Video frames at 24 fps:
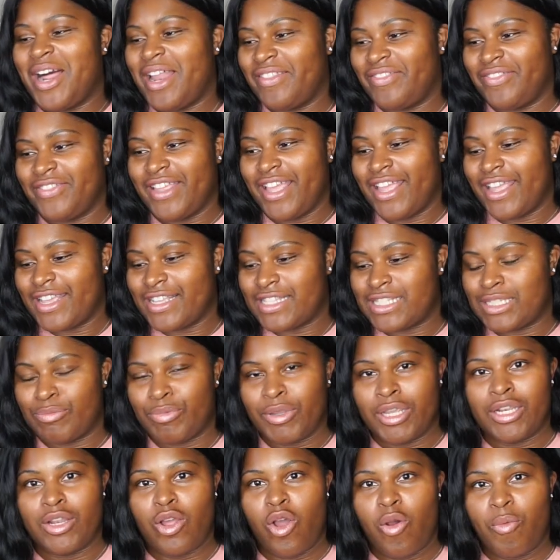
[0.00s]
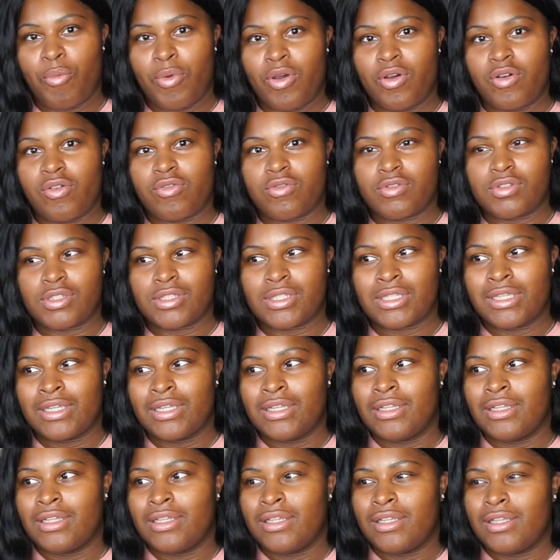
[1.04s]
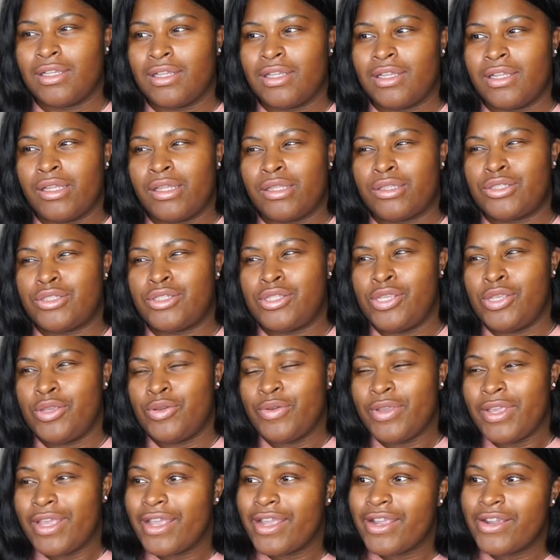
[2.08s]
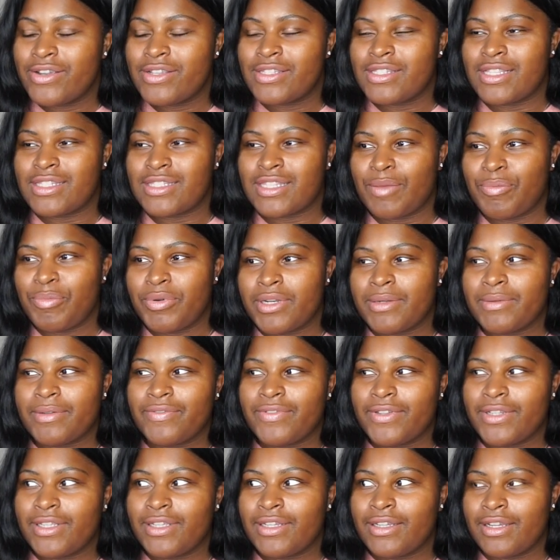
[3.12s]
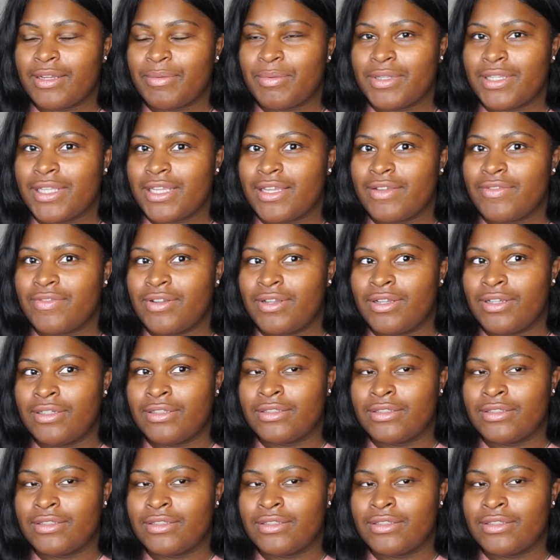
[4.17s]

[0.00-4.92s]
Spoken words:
I think it's been almost 2 years since I put out a video, I believe.